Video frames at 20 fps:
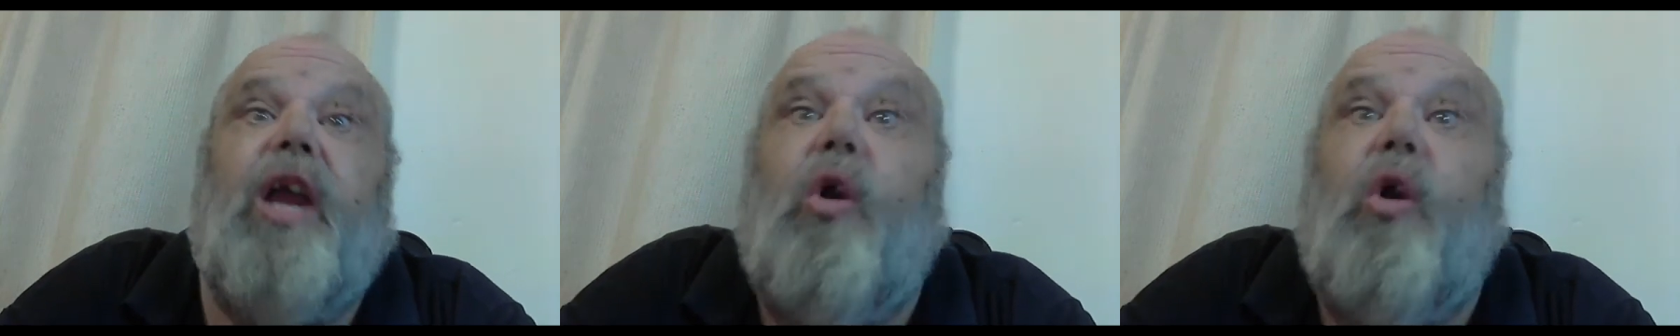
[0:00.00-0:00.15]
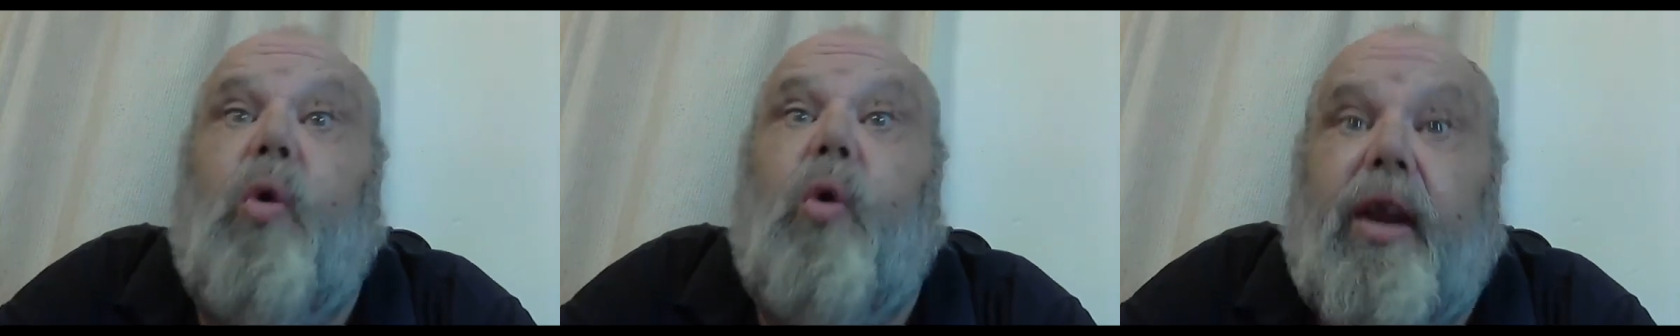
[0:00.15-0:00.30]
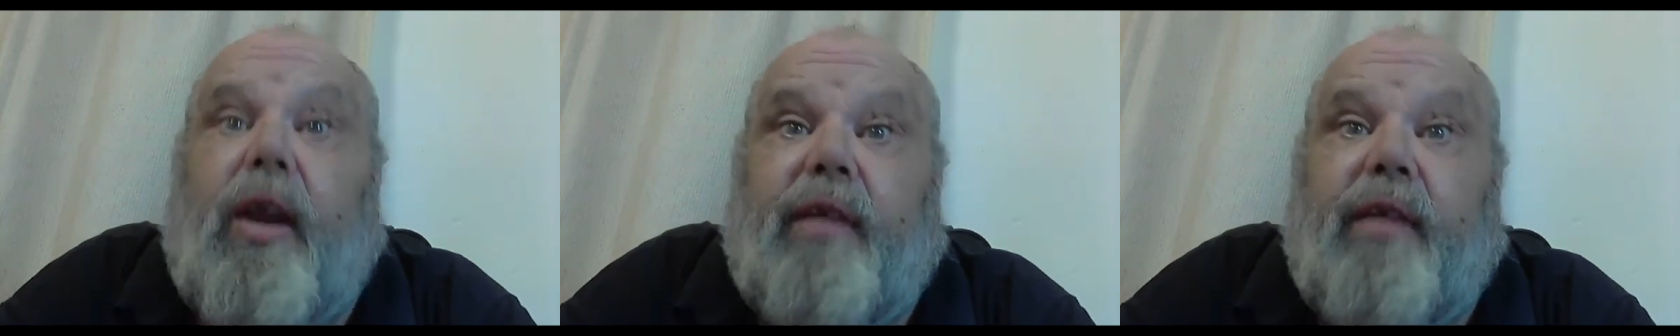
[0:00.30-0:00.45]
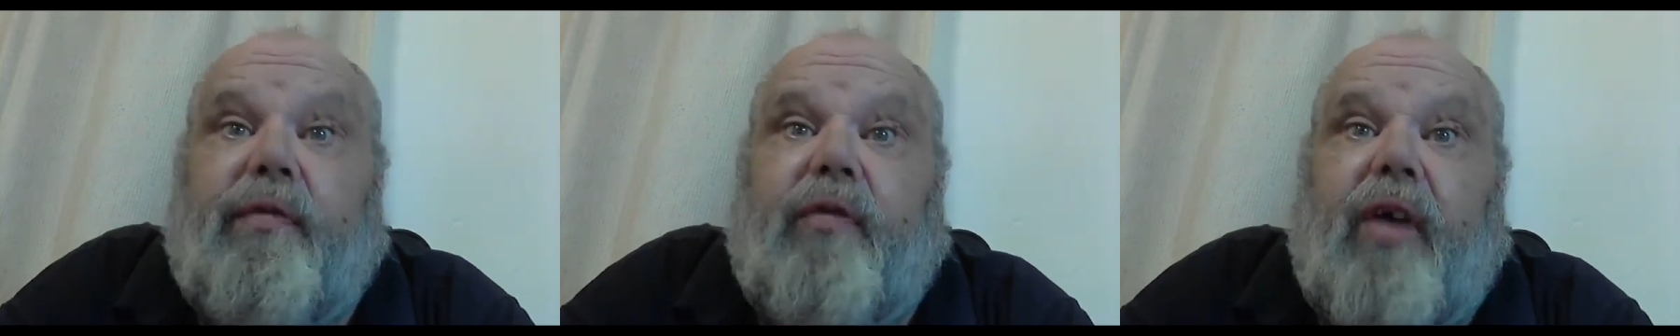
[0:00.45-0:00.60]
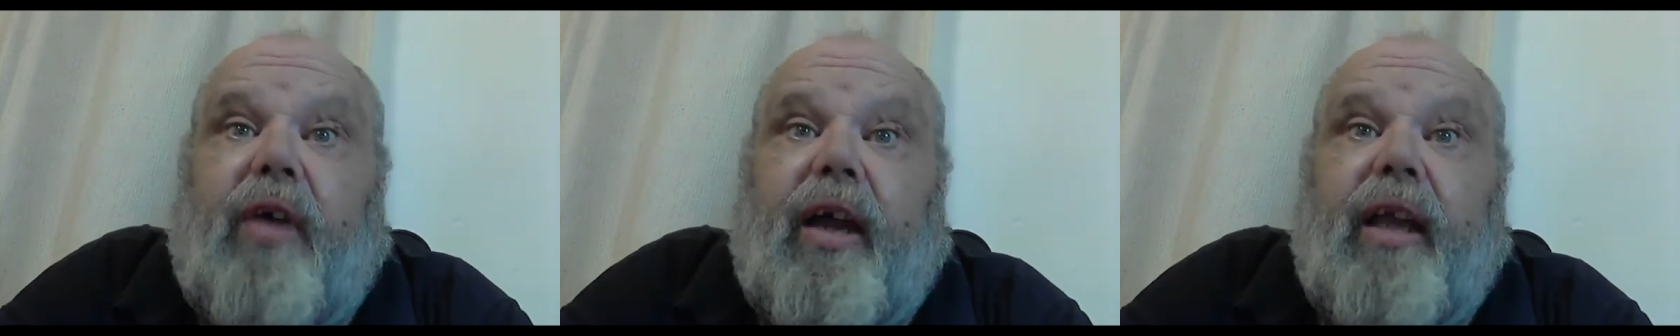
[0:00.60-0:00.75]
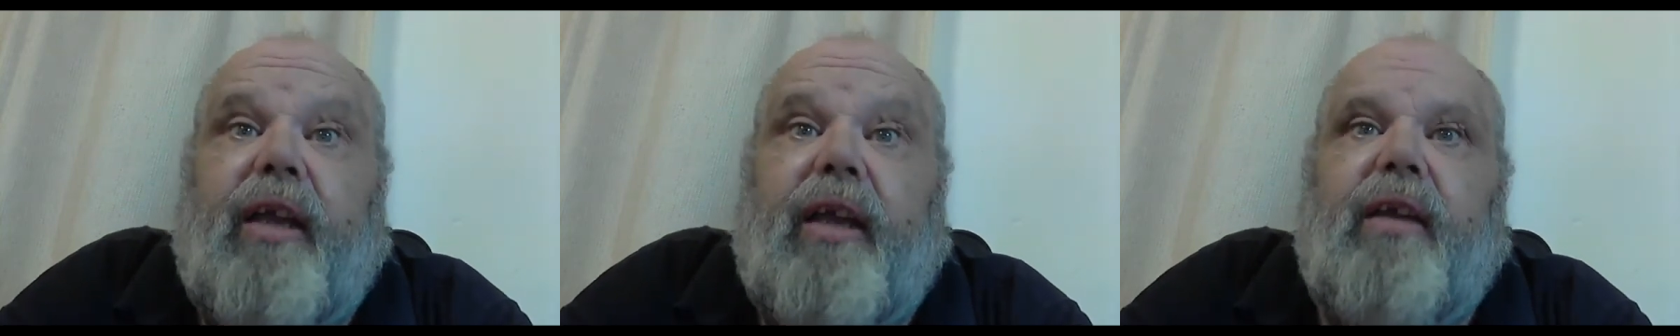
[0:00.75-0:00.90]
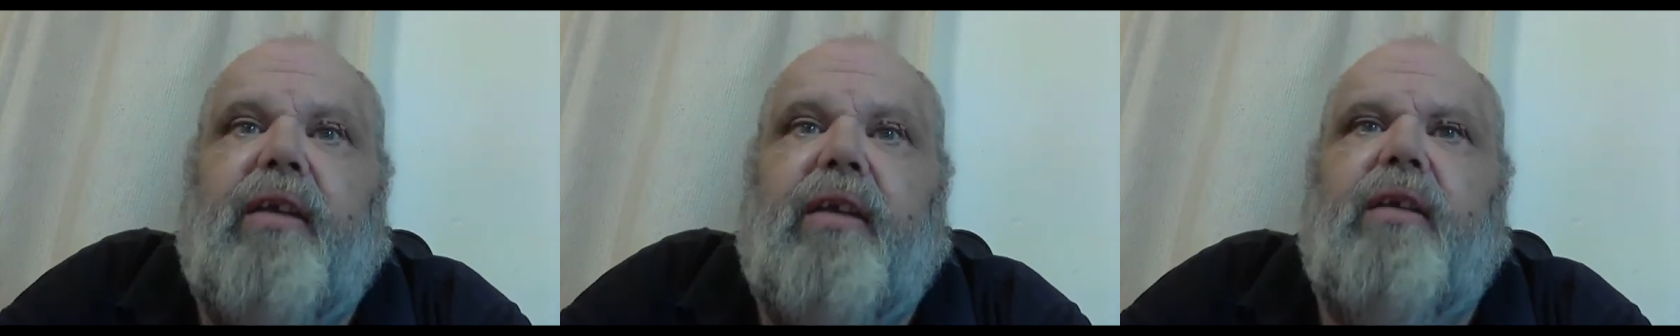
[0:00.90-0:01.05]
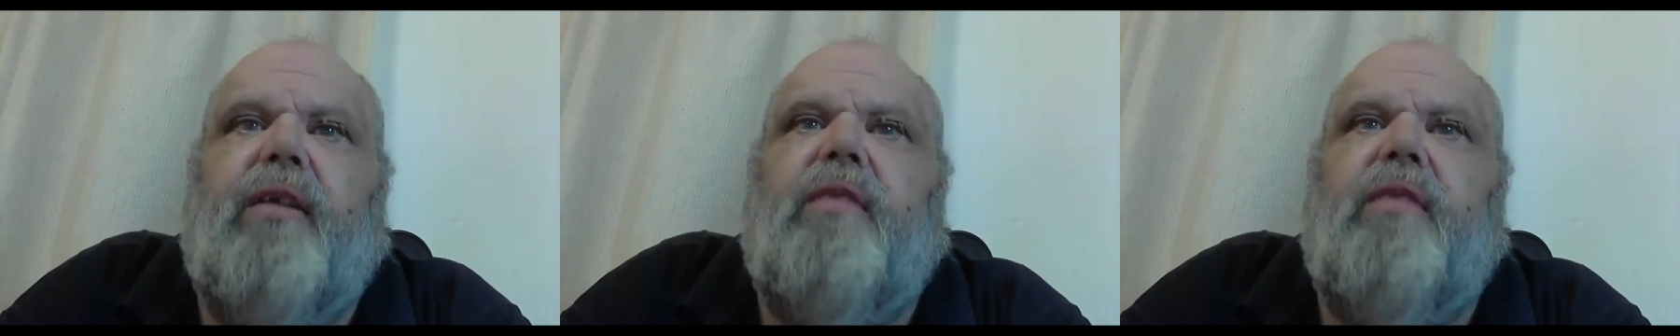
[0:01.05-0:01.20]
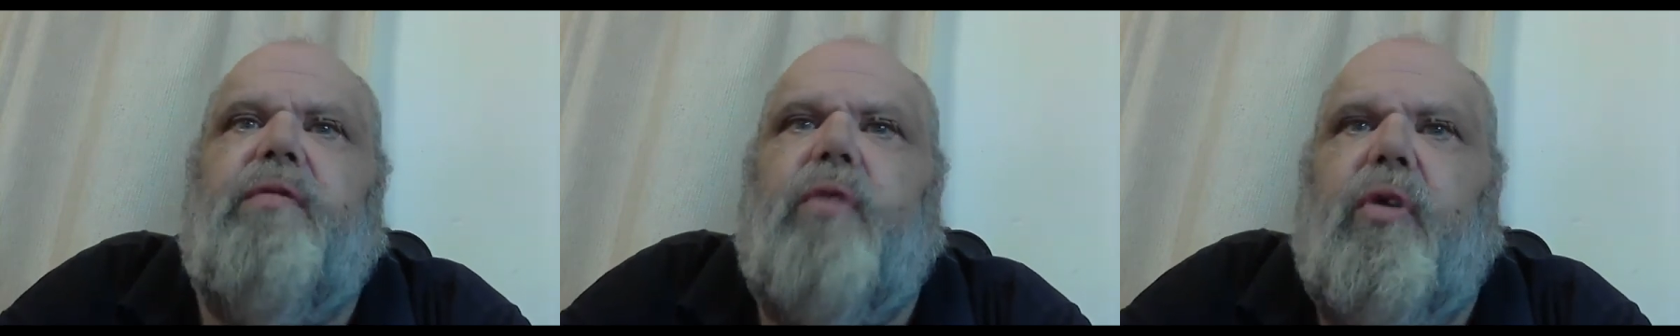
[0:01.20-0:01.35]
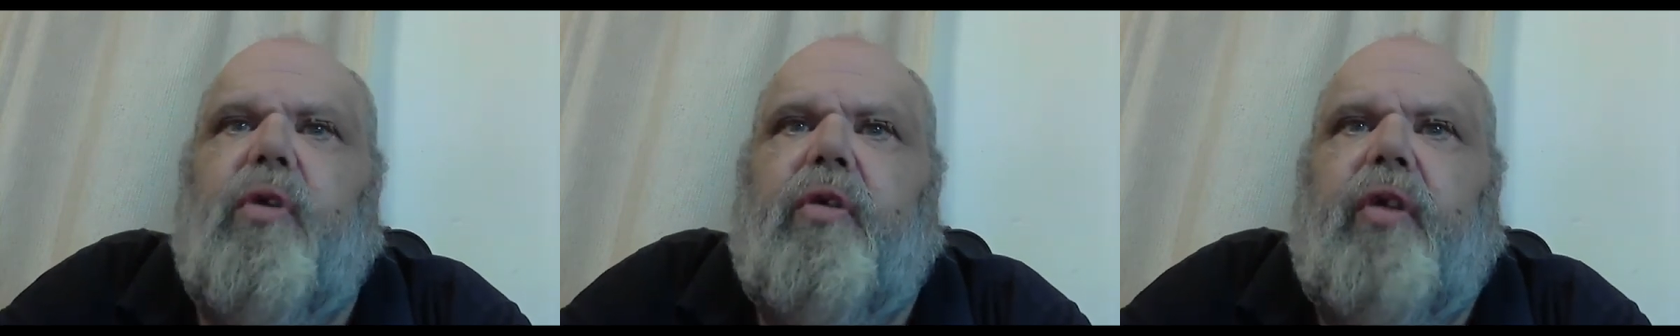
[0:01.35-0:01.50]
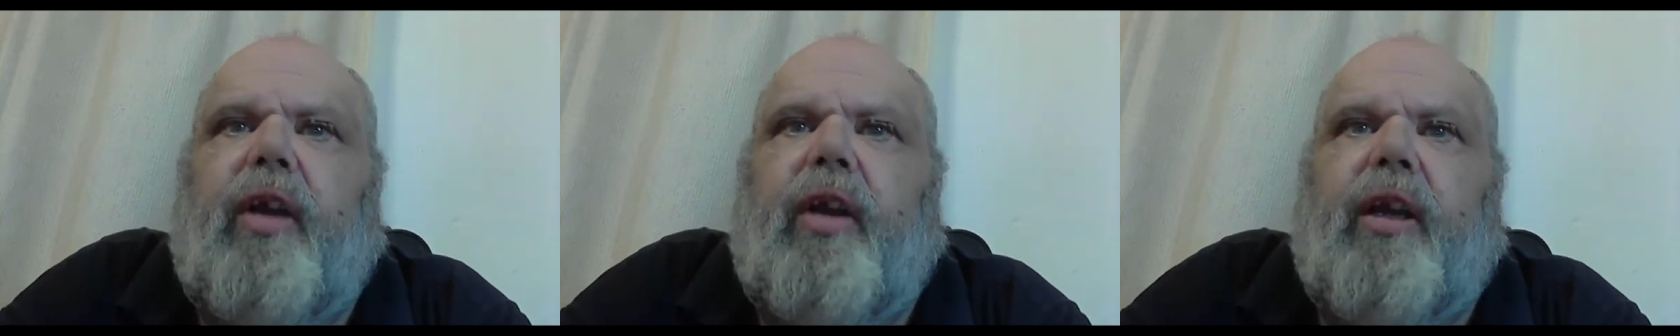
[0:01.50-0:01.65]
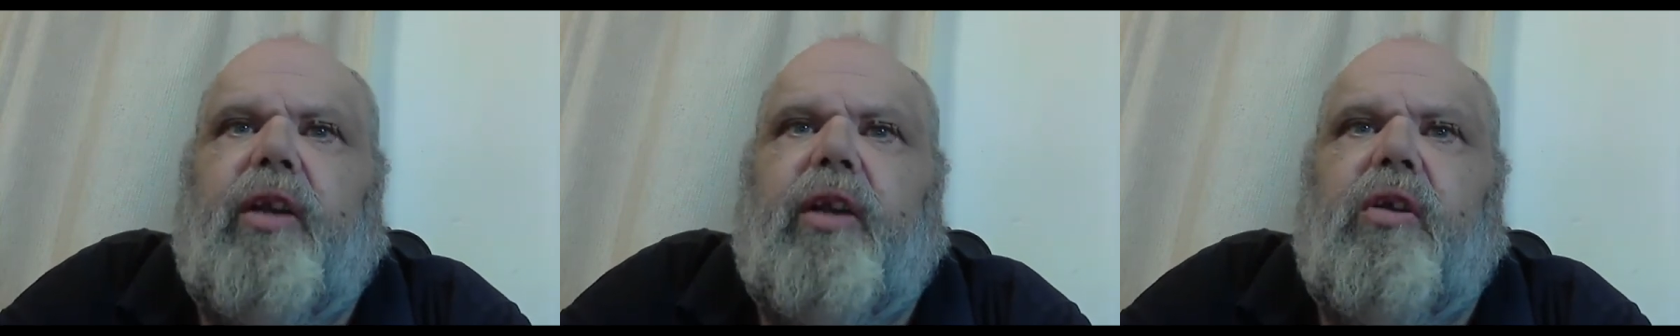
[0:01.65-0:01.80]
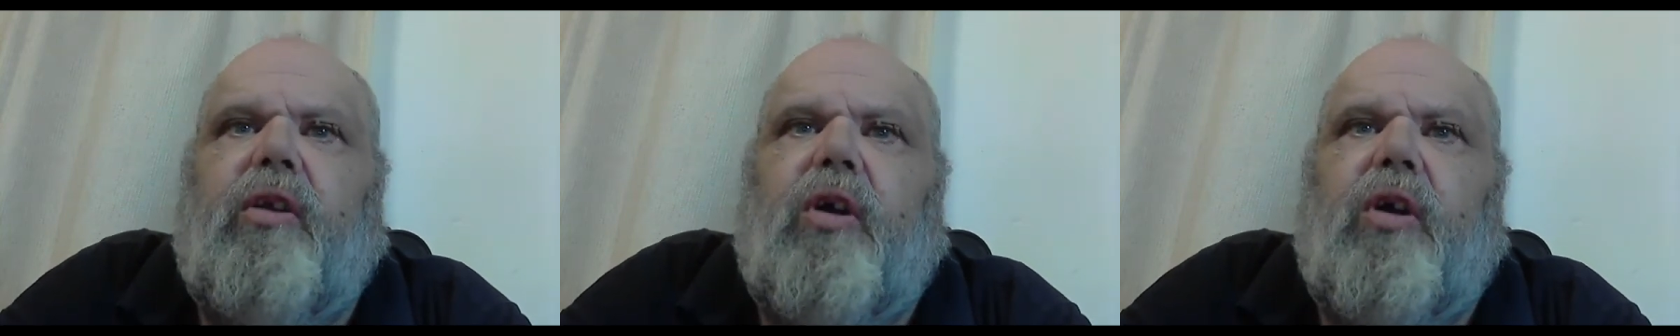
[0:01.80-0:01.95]
qualify for a
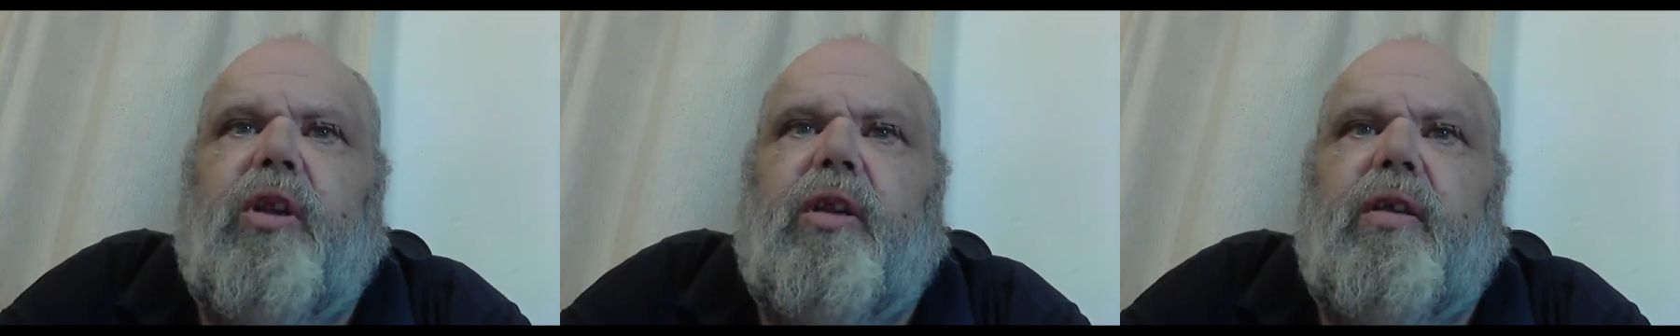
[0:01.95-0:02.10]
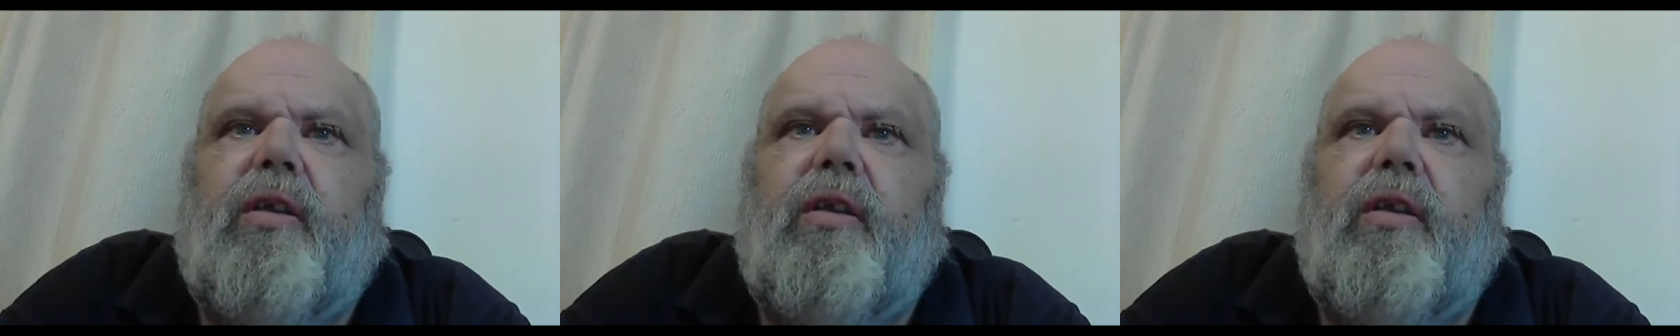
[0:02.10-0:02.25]
credit card.